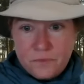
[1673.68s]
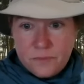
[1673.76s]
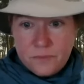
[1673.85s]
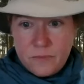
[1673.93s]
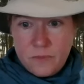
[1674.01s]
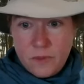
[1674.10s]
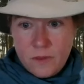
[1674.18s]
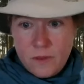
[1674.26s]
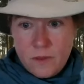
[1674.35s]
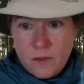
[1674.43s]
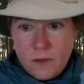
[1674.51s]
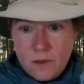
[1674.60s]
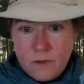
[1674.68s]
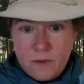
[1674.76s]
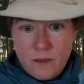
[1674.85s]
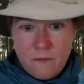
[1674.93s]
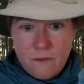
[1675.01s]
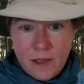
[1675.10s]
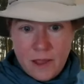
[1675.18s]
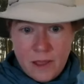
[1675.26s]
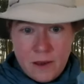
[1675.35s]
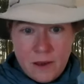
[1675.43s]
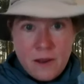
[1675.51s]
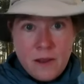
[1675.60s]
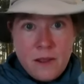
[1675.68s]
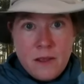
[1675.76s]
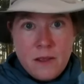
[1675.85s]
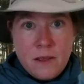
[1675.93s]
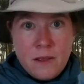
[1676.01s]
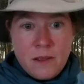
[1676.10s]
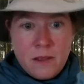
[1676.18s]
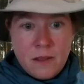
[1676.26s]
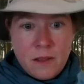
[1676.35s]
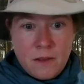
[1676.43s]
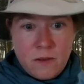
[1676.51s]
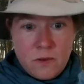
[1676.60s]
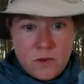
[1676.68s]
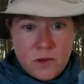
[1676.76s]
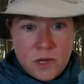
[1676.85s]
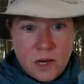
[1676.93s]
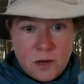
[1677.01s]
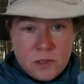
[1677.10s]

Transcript: Let's see if I can share